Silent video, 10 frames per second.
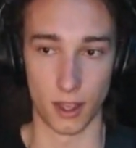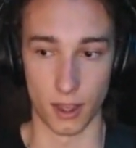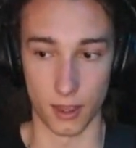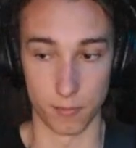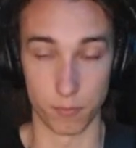
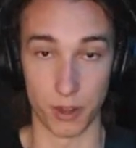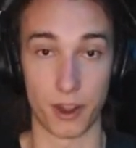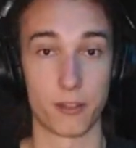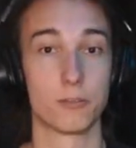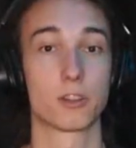
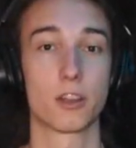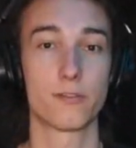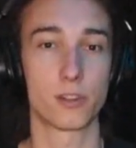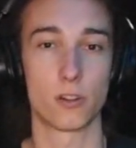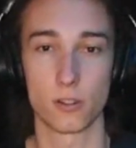But I will
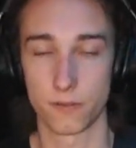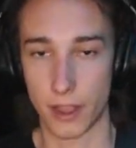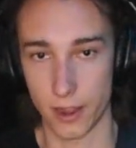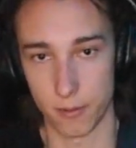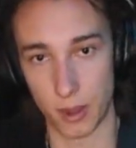cover all of
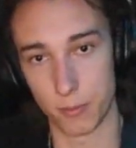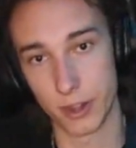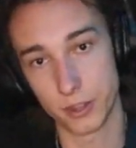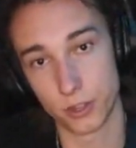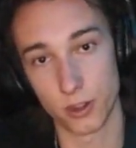that in my
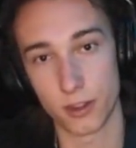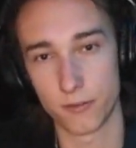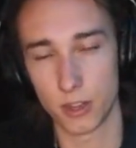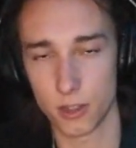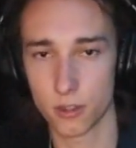
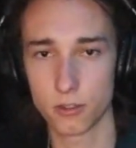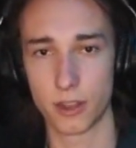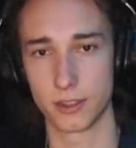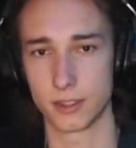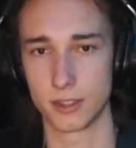Patreon video,
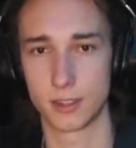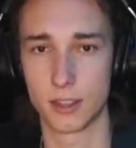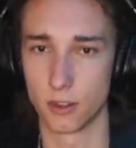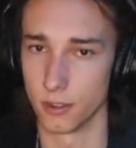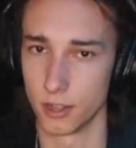as I
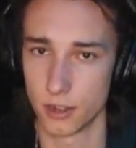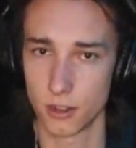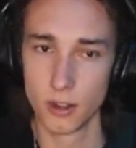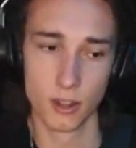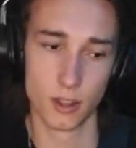said
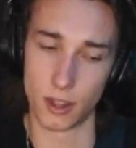earlier.